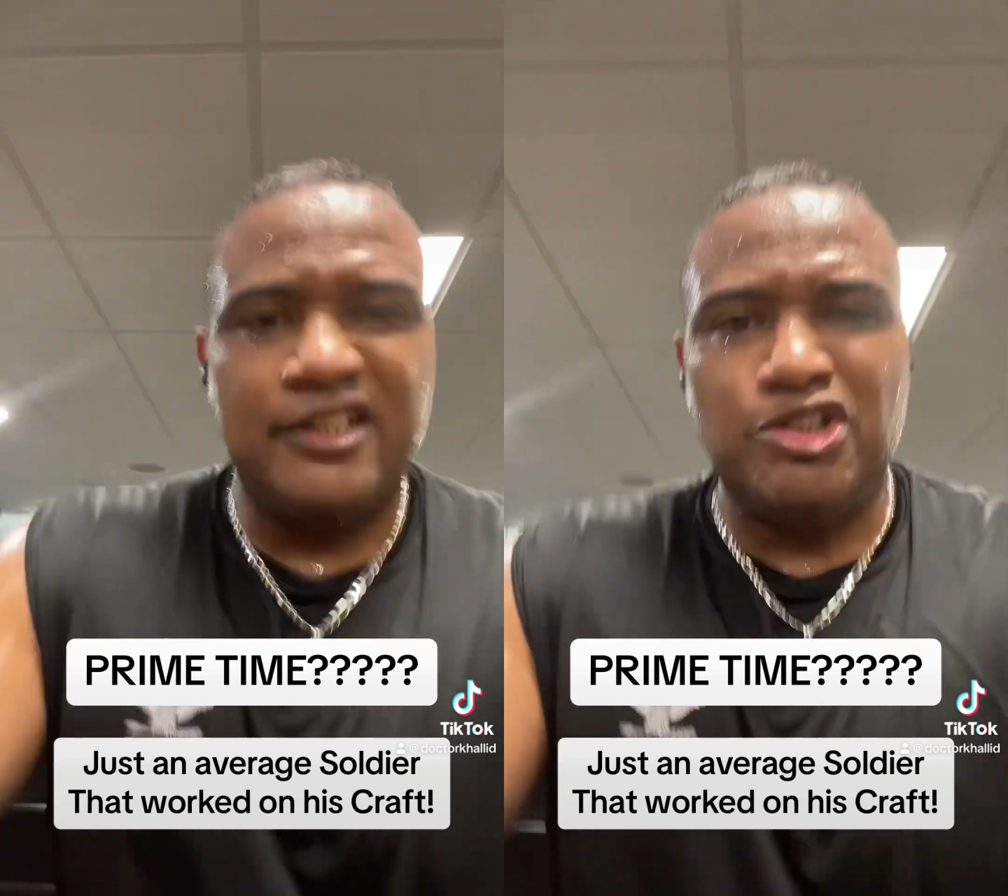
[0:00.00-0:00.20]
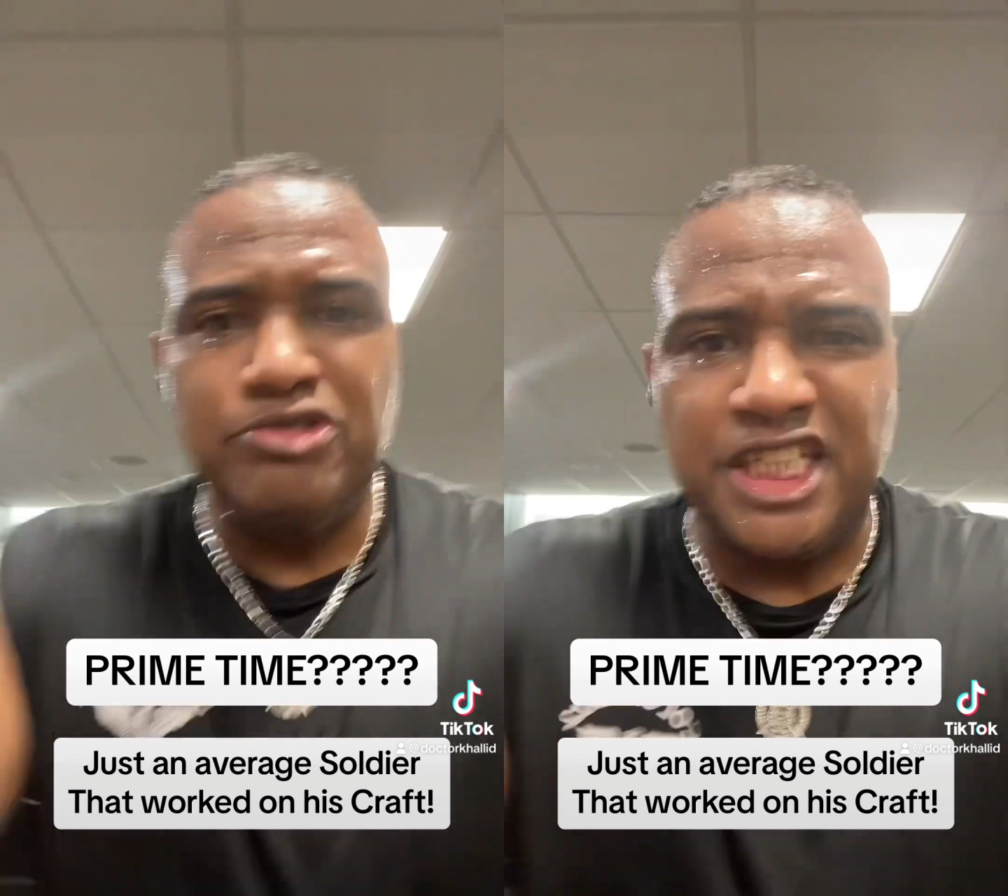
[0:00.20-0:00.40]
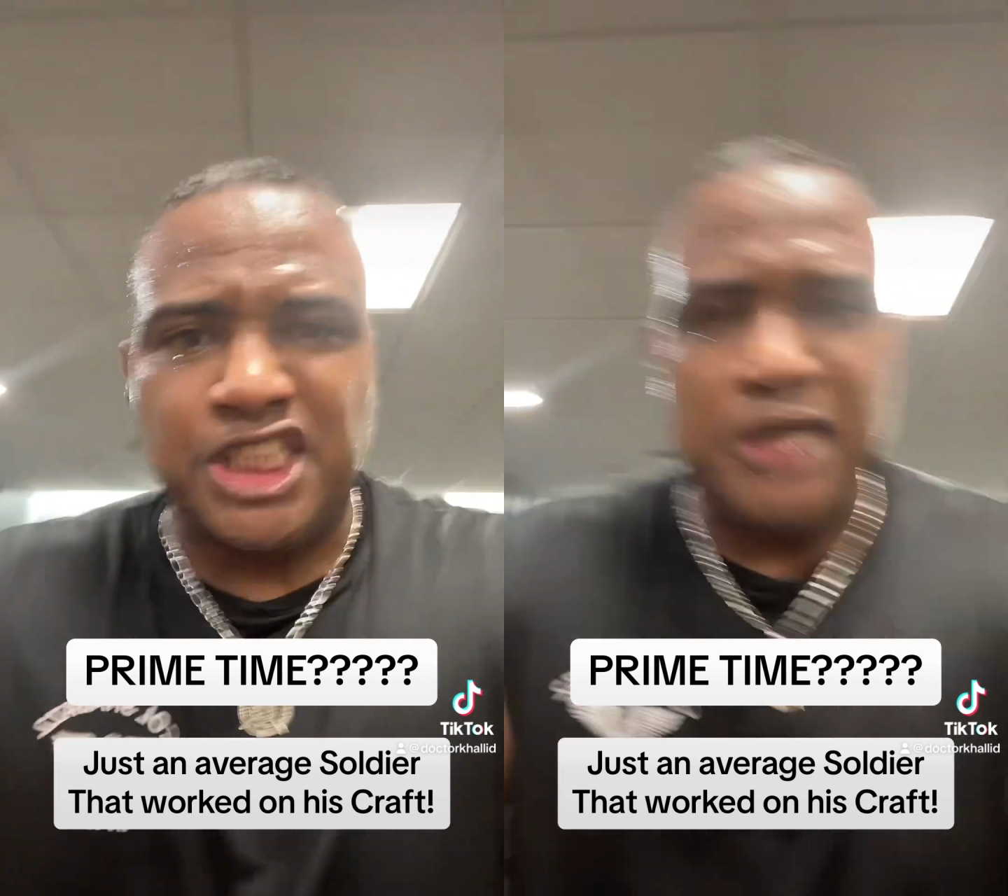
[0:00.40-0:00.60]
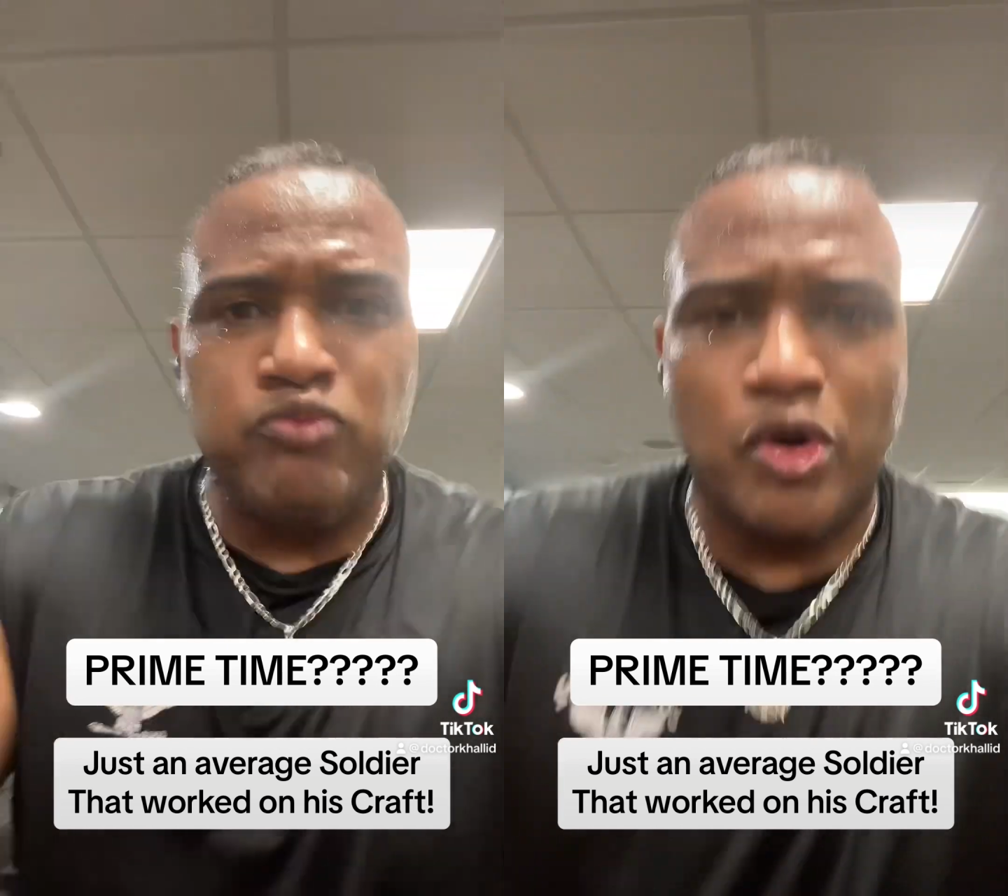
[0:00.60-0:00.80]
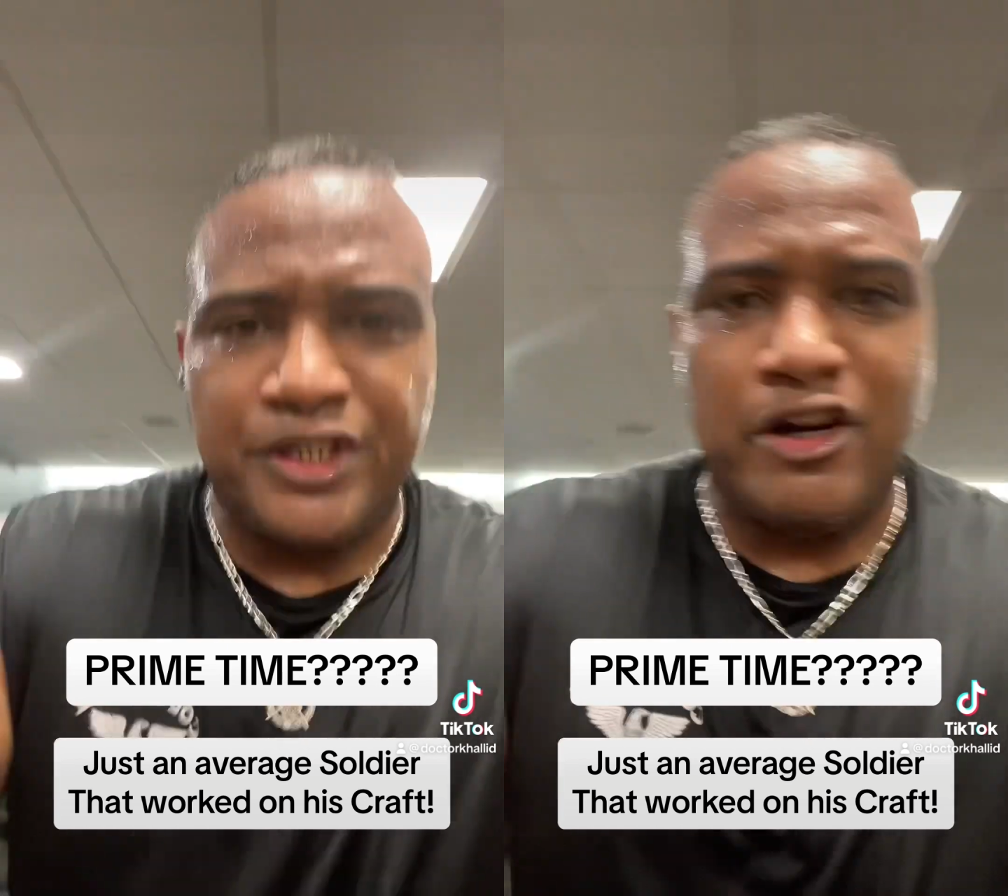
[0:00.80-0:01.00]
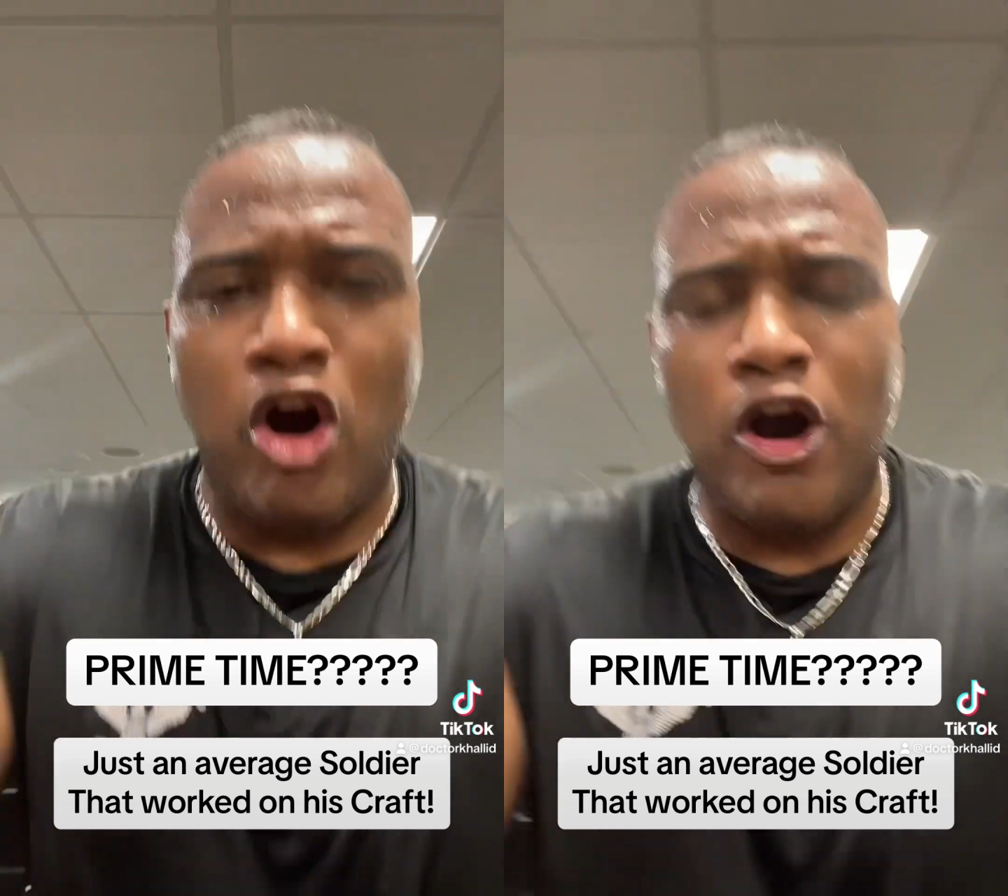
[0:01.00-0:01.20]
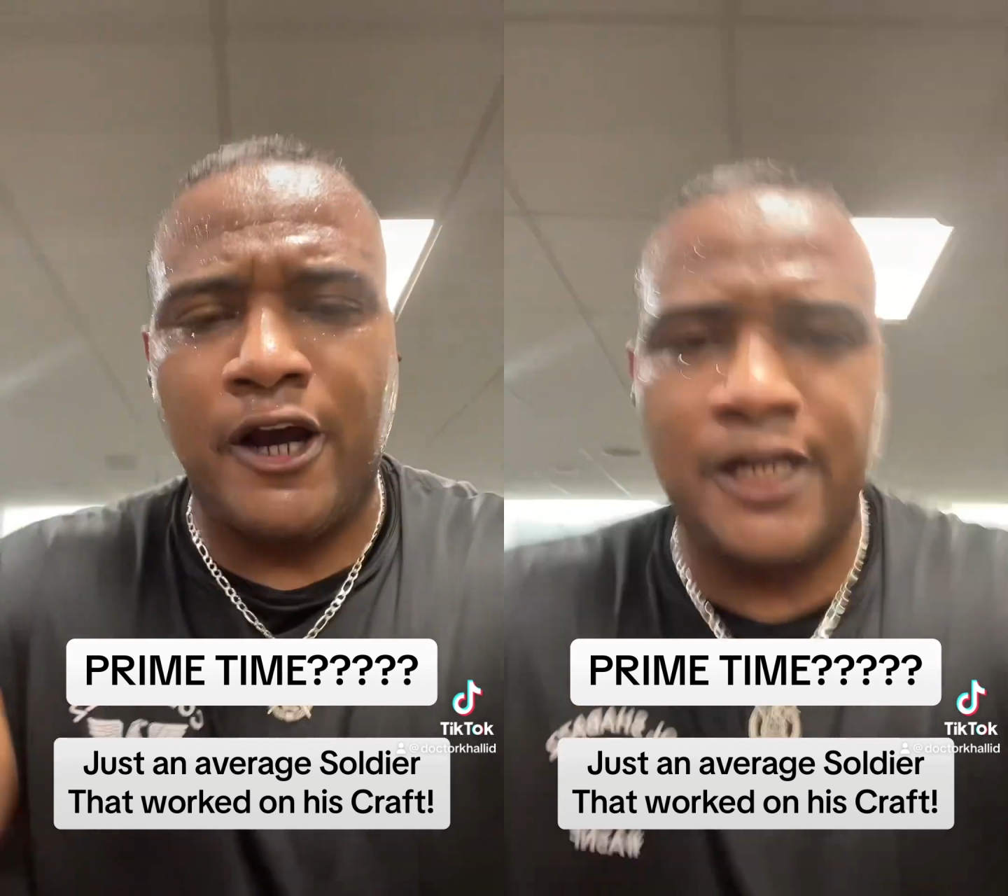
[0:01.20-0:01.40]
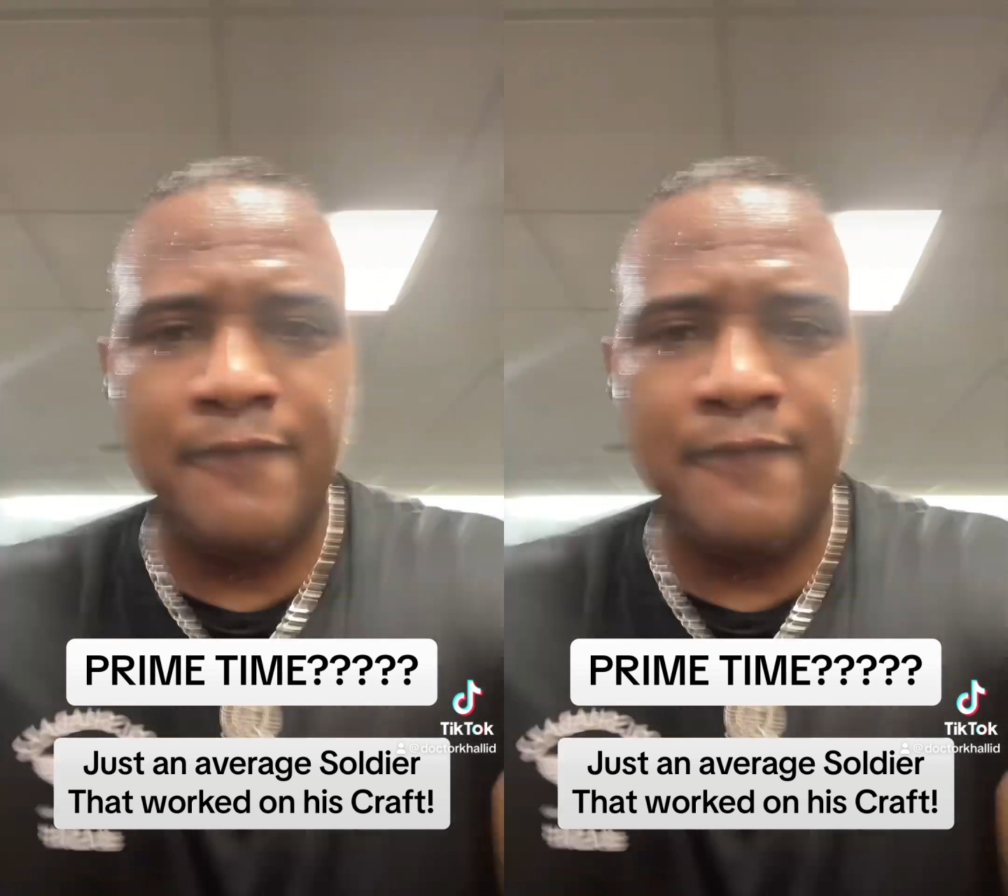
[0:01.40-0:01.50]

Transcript: You just keep working hard.